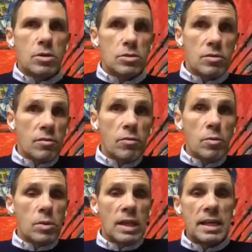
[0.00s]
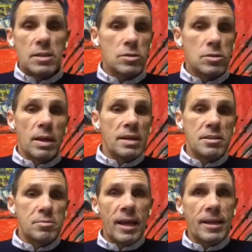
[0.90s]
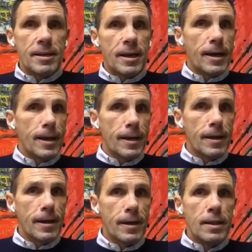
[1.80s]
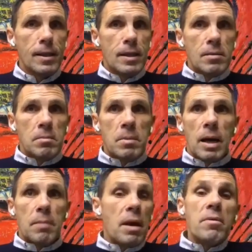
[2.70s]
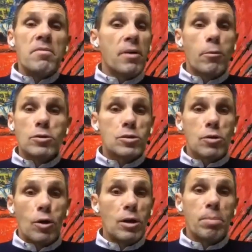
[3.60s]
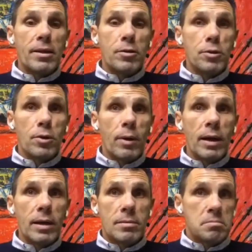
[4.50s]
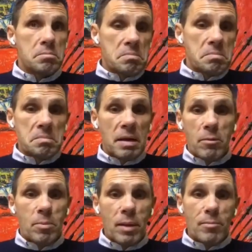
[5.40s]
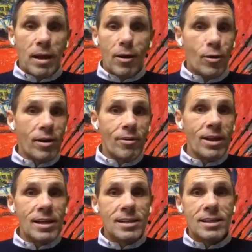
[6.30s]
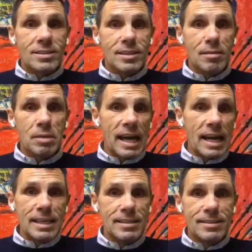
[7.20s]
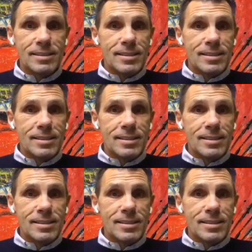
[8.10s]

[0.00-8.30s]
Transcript: because of the football that I needed to play in Spain. And maybe if I was only playing in Uruguay, I would play my whole career as a number 9,